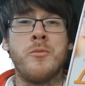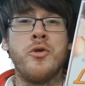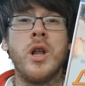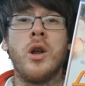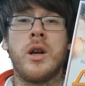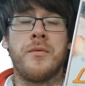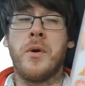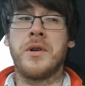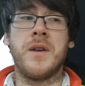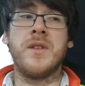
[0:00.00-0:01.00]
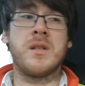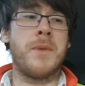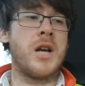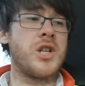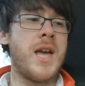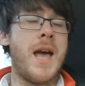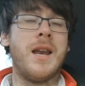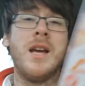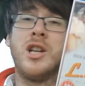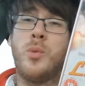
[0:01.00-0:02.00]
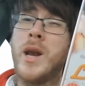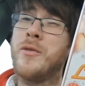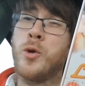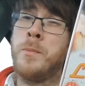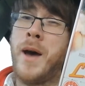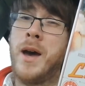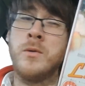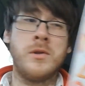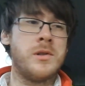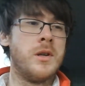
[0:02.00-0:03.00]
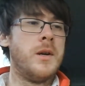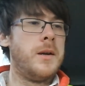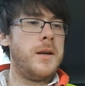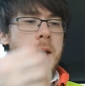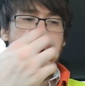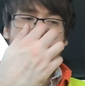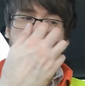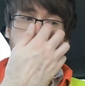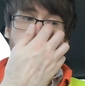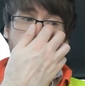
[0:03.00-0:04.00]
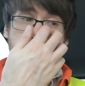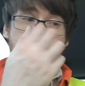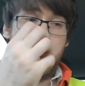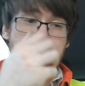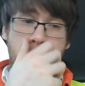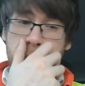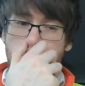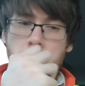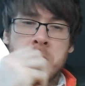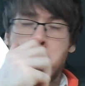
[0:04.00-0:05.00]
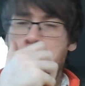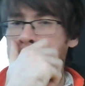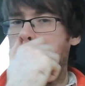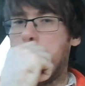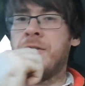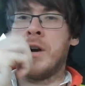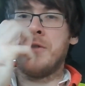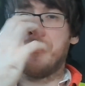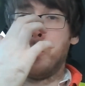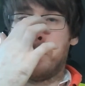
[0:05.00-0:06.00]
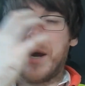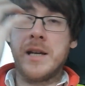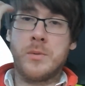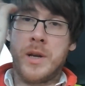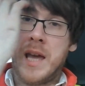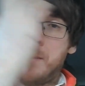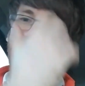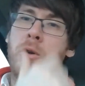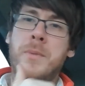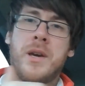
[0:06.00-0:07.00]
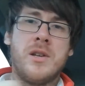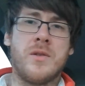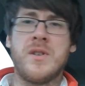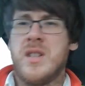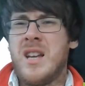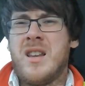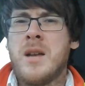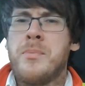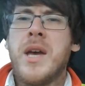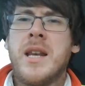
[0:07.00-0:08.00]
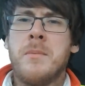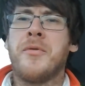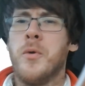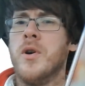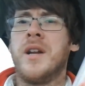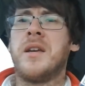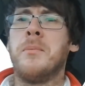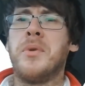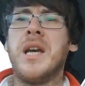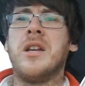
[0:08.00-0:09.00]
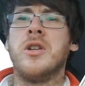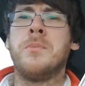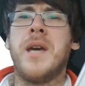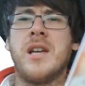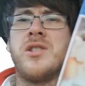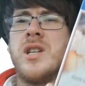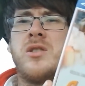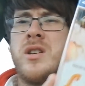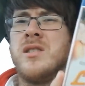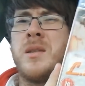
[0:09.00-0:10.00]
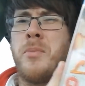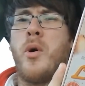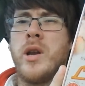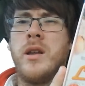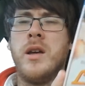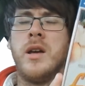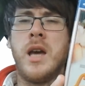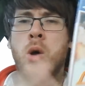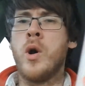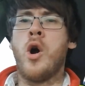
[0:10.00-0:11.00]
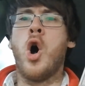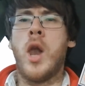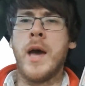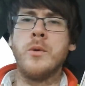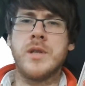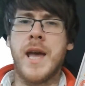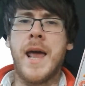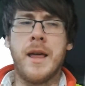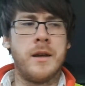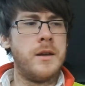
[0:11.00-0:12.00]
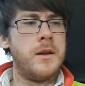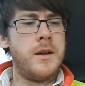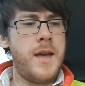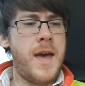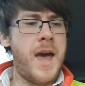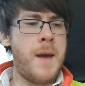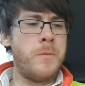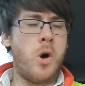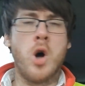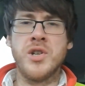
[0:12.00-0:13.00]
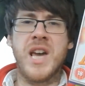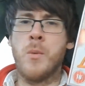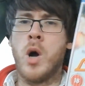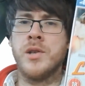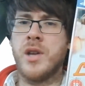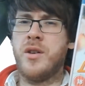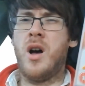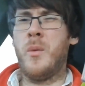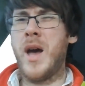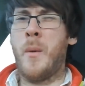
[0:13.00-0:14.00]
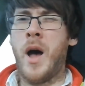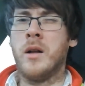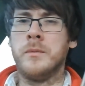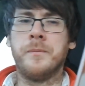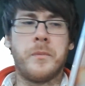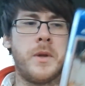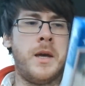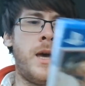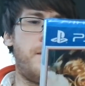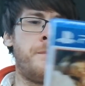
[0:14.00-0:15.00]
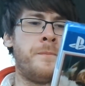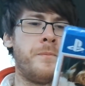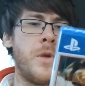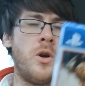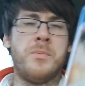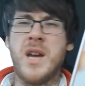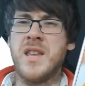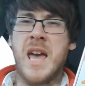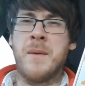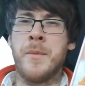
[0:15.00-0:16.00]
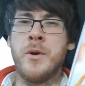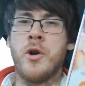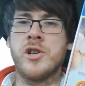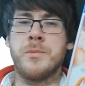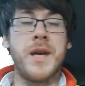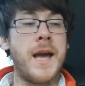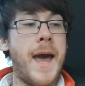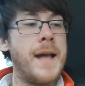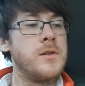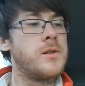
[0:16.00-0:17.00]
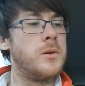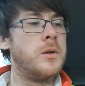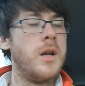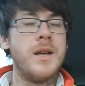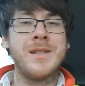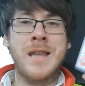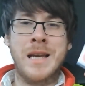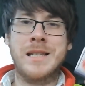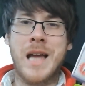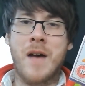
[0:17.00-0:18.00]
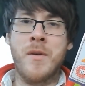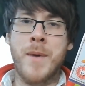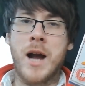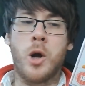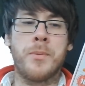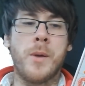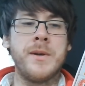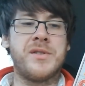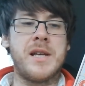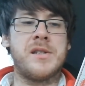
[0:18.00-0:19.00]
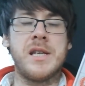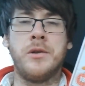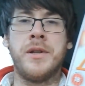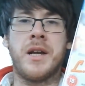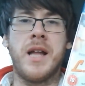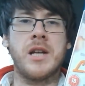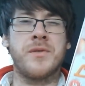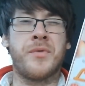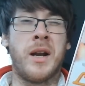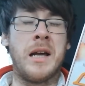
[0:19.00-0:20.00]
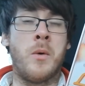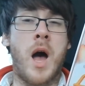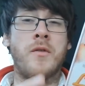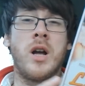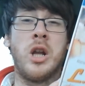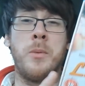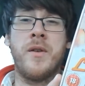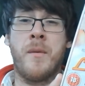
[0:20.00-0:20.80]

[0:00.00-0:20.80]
really looking forward to giving this a bash again. £24. I thought, yeah, not bad. I wasn't wanting to get it for like full price when it came out, because obviously I'd played it before and I'd completed it on the PS3, so I didn't see the point in going all out to get it on day one. So I thought, I'll wait a while. I played the game, I'm in no rush to play it again, so it's nice to have it back. It'll probably stay sealed in the collection for a little while. I've got a little bit of a